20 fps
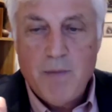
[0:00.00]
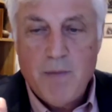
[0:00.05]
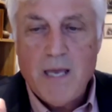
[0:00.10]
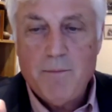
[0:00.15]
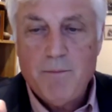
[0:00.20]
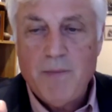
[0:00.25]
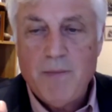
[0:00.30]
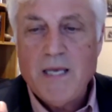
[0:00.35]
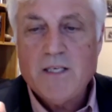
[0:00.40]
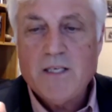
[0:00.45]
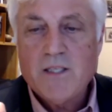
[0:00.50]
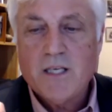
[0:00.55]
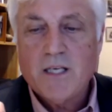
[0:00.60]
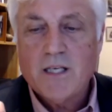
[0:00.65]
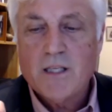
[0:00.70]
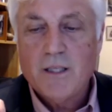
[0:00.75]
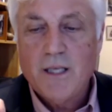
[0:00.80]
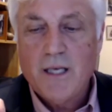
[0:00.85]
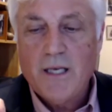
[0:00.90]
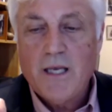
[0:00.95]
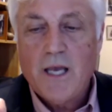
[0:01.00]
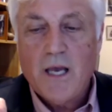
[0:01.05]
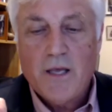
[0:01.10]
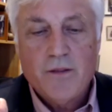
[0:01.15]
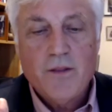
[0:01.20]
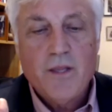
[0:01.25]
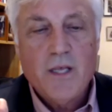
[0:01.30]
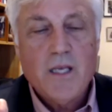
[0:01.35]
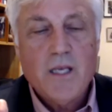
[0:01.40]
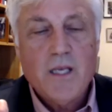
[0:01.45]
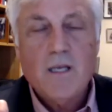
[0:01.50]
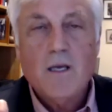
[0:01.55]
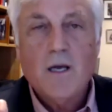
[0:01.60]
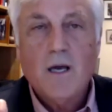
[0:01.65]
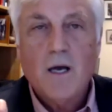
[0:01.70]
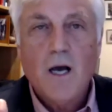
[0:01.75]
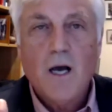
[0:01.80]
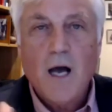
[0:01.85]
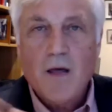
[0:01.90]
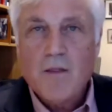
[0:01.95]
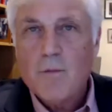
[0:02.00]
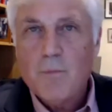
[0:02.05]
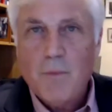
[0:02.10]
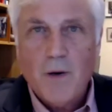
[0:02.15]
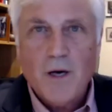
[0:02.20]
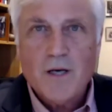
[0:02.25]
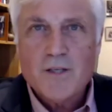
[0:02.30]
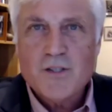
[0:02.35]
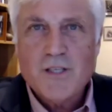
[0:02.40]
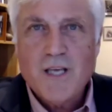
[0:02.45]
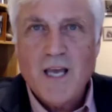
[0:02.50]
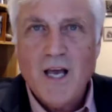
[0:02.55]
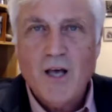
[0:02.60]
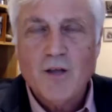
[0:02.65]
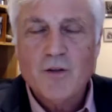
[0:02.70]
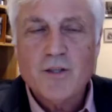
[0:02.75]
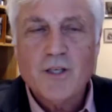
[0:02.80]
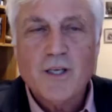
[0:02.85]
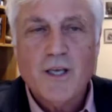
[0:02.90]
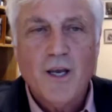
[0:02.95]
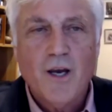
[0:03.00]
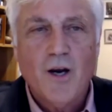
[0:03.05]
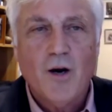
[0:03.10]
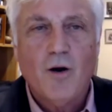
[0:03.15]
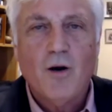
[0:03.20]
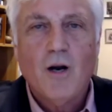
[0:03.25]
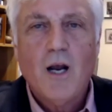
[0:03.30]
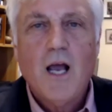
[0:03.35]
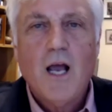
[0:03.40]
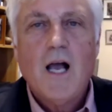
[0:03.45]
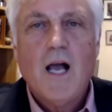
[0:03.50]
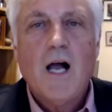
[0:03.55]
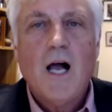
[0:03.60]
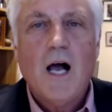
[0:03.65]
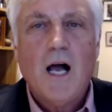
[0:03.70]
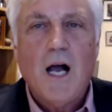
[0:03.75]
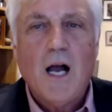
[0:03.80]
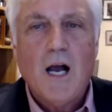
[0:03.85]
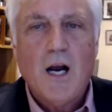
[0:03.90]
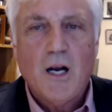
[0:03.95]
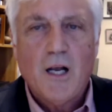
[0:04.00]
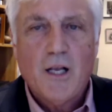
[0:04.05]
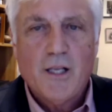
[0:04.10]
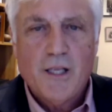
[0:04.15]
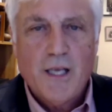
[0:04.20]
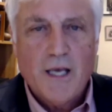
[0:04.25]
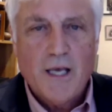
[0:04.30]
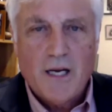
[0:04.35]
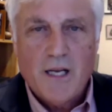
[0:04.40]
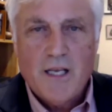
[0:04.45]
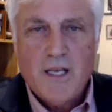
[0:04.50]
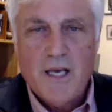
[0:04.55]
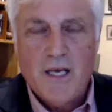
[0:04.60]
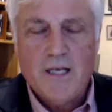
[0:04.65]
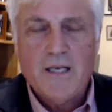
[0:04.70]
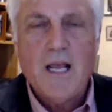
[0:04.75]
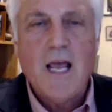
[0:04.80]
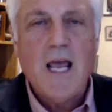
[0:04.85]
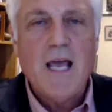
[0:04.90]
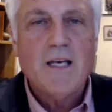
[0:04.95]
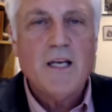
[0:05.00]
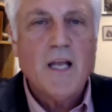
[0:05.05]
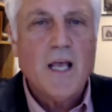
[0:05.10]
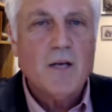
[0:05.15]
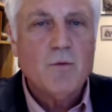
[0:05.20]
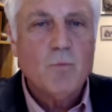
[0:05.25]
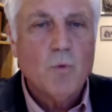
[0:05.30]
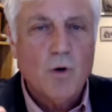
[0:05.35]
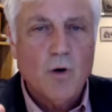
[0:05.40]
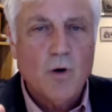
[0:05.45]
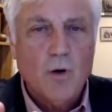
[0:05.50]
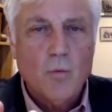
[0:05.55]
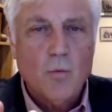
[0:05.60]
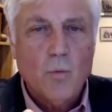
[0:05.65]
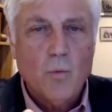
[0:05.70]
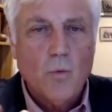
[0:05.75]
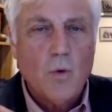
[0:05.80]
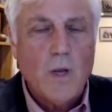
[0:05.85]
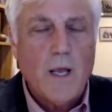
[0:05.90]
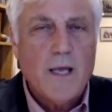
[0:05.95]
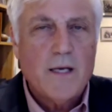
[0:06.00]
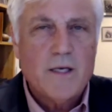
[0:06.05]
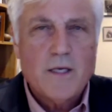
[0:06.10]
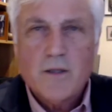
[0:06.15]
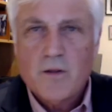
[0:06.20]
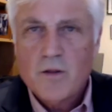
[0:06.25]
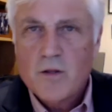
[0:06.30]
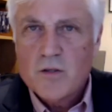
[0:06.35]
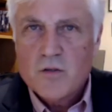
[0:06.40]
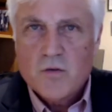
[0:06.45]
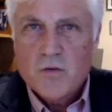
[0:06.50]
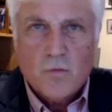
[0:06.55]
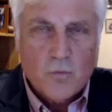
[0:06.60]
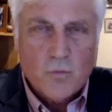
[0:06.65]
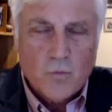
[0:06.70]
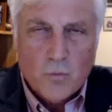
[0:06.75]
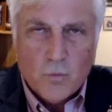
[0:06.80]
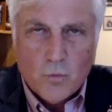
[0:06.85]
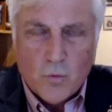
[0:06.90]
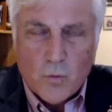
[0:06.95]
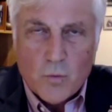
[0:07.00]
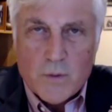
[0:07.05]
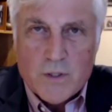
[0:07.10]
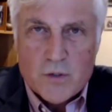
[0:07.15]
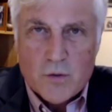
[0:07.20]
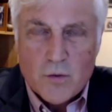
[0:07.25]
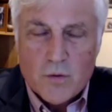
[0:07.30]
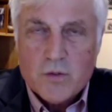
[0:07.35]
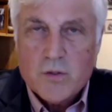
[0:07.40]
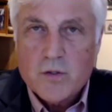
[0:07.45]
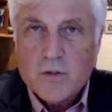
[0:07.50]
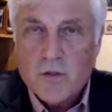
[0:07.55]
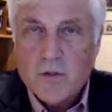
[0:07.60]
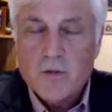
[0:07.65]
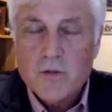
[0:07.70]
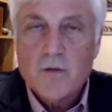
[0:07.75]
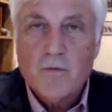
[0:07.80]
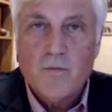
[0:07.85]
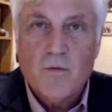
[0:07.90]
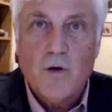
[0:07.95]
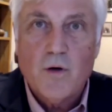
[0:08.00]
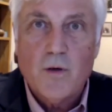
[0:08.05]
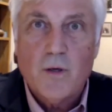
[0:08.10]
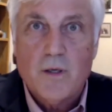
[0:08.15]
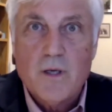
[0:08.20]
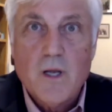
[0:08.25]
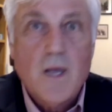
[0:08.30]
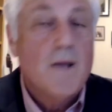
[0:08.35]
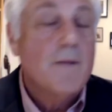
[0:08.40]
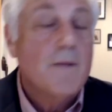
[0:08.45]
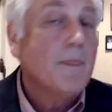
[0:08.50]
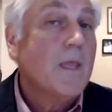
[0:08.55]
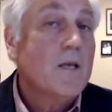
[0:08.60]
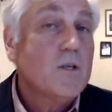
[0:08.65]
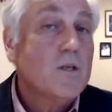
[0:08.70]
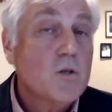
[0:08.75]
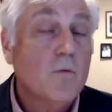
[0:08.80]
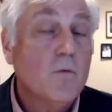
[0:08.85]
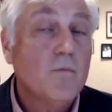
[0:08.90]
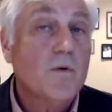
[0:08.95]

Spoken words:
basically the other parts of healthcare get a hit, and the resources are diverted. So, for